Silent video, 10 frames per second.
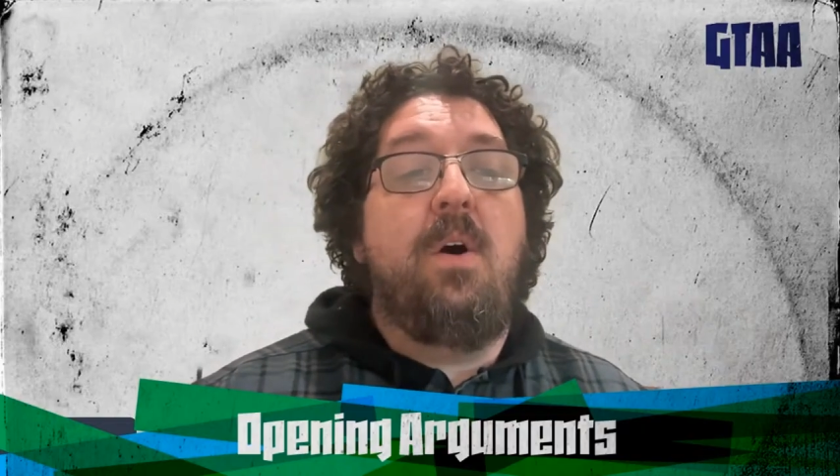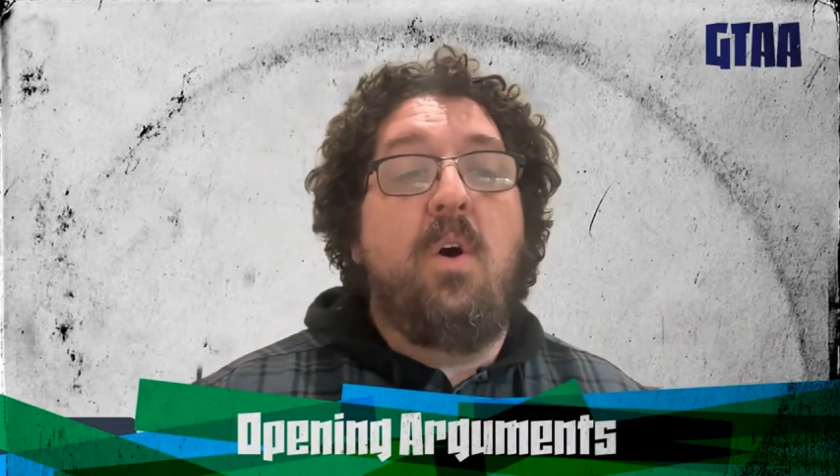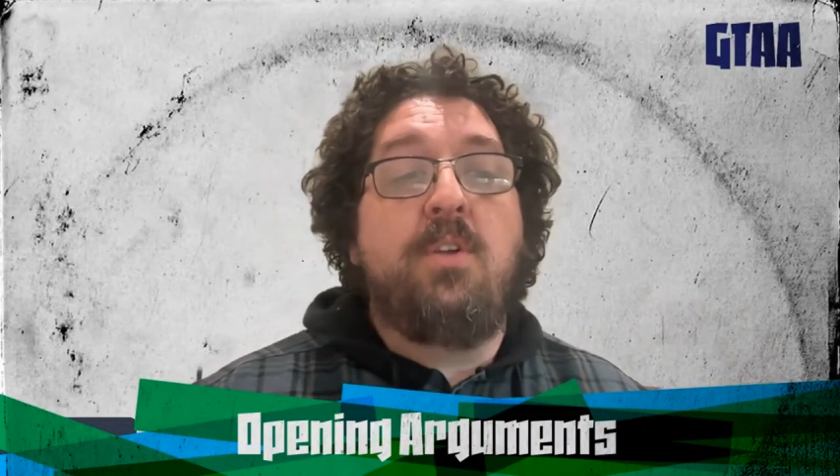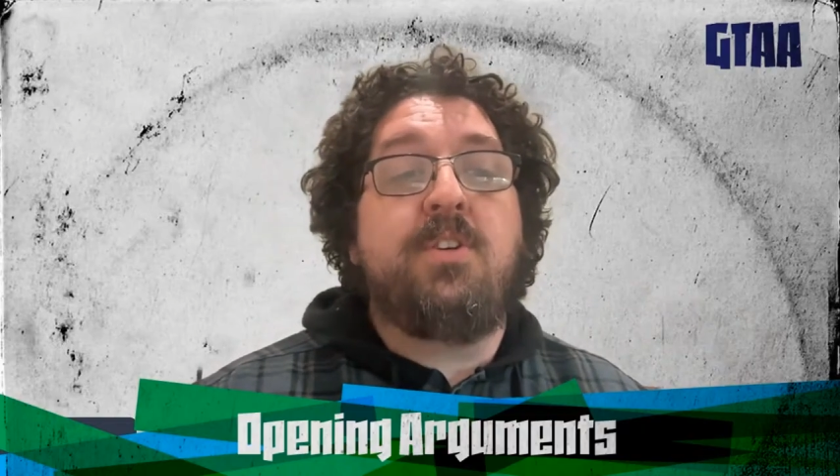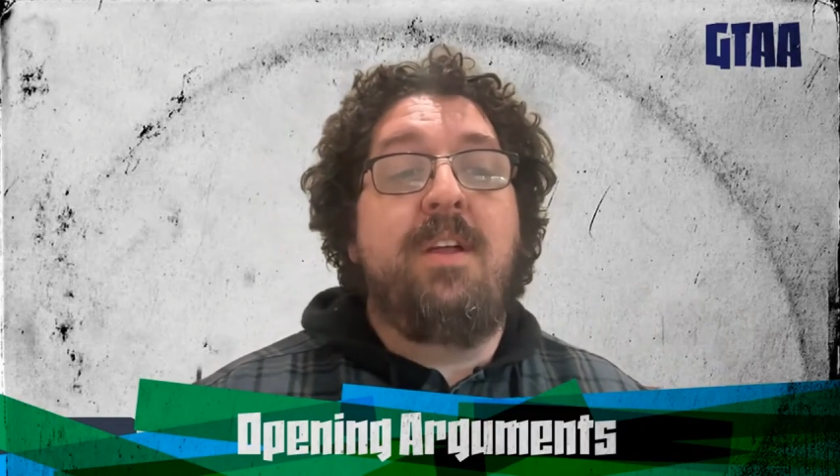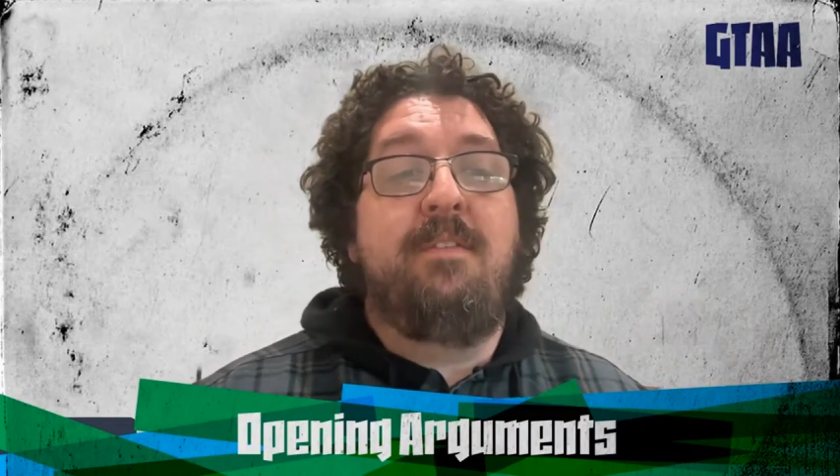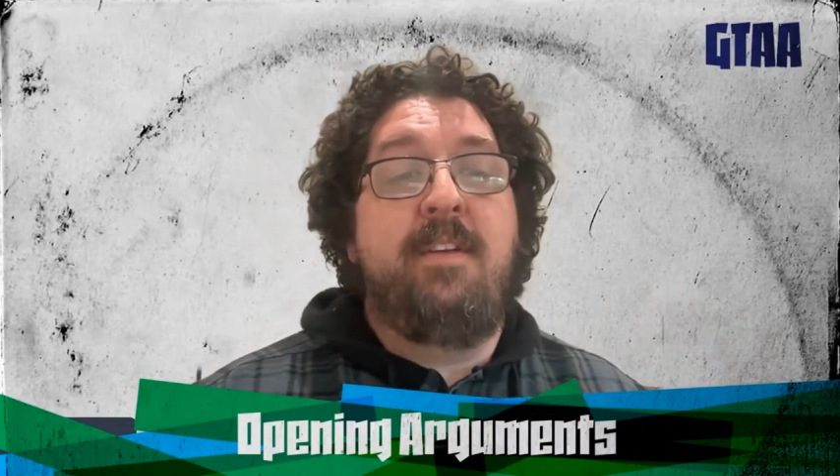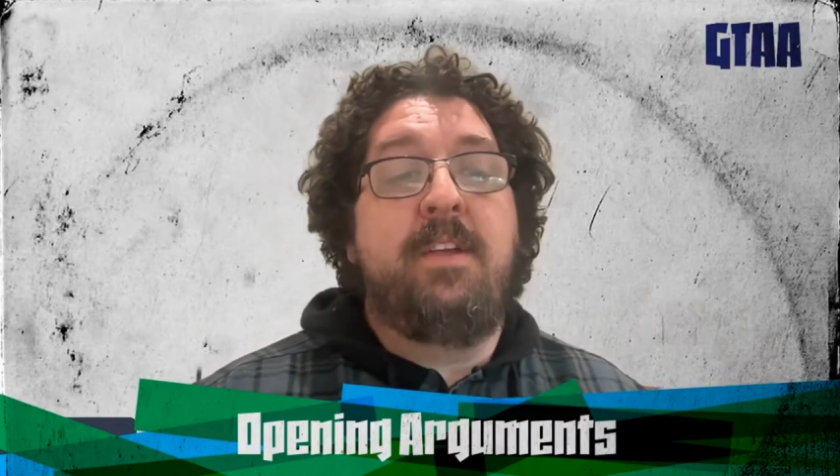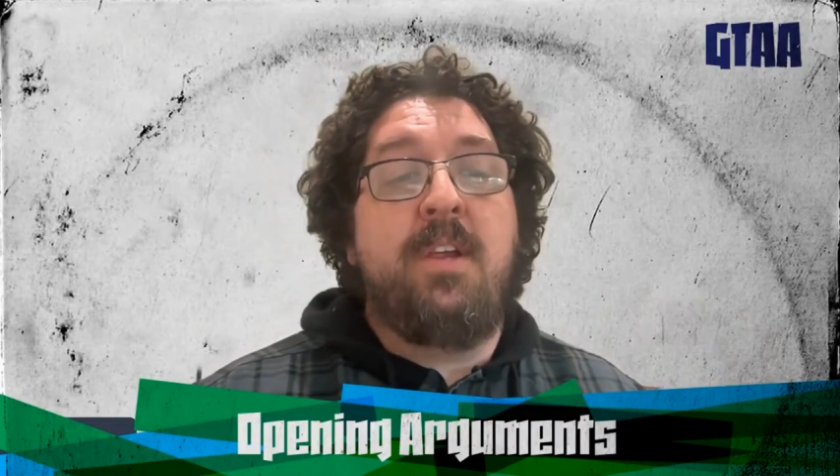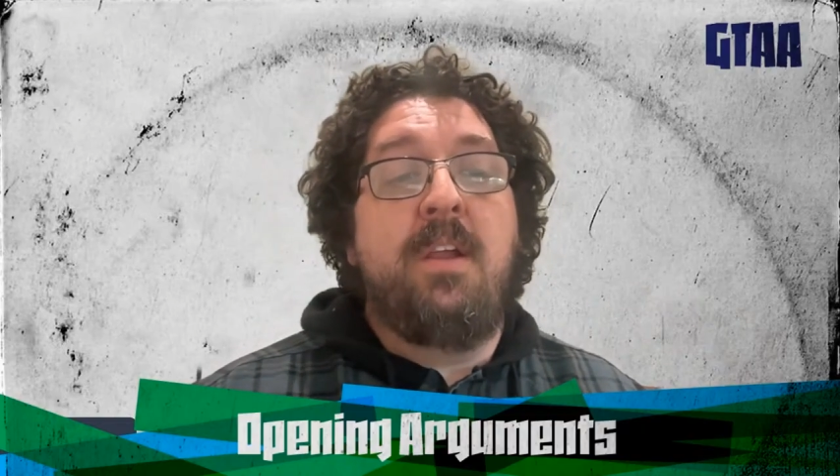alternate
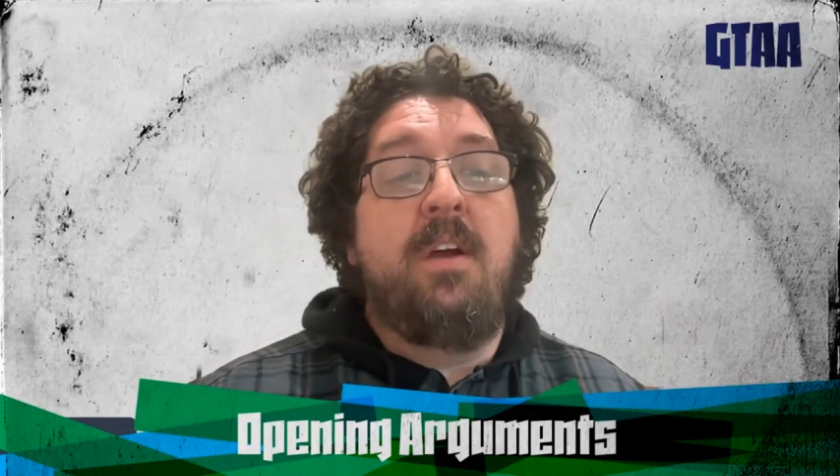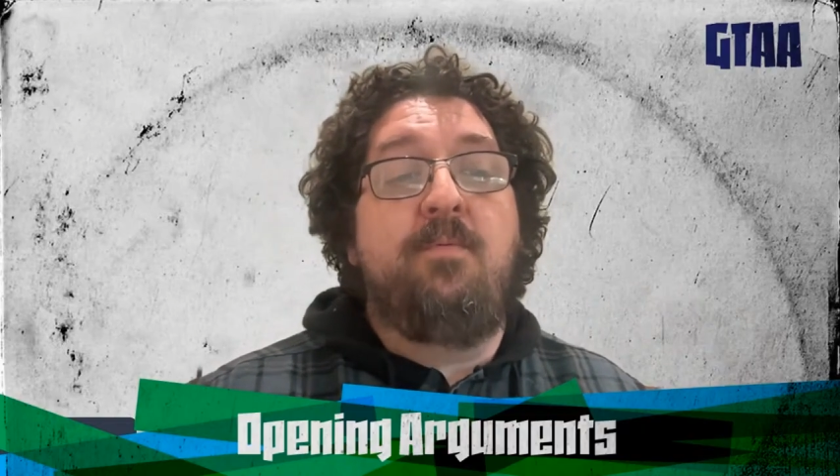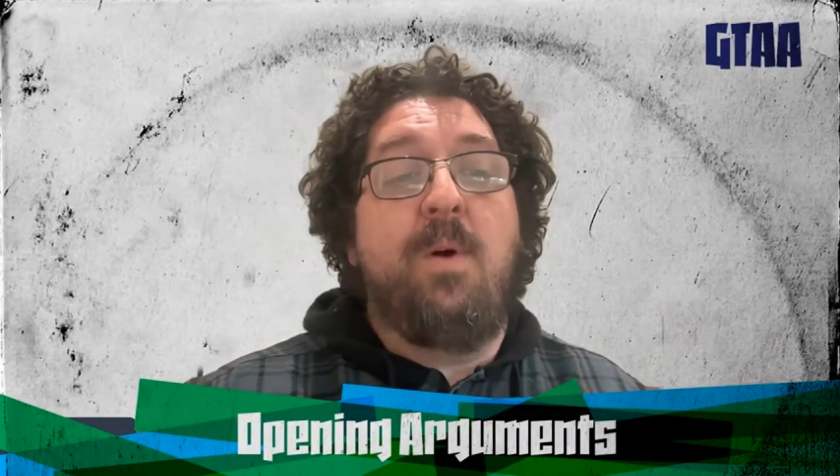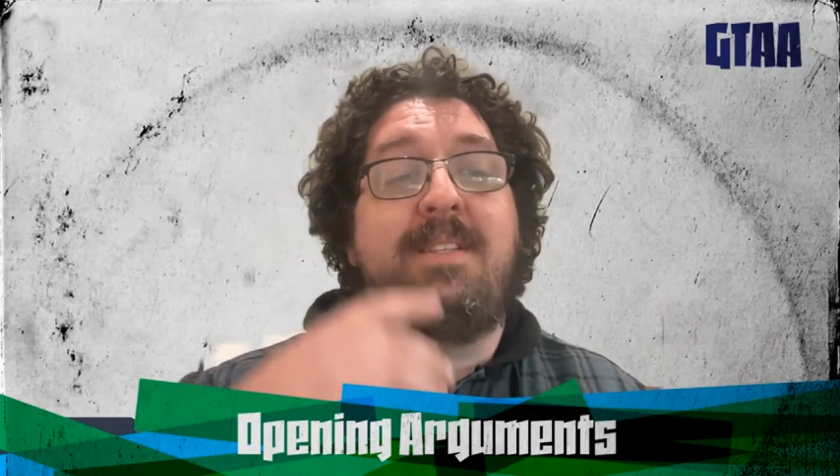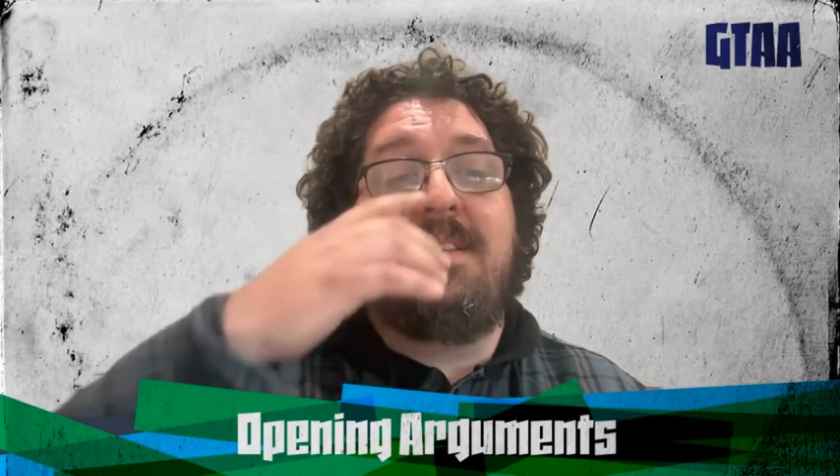vision of what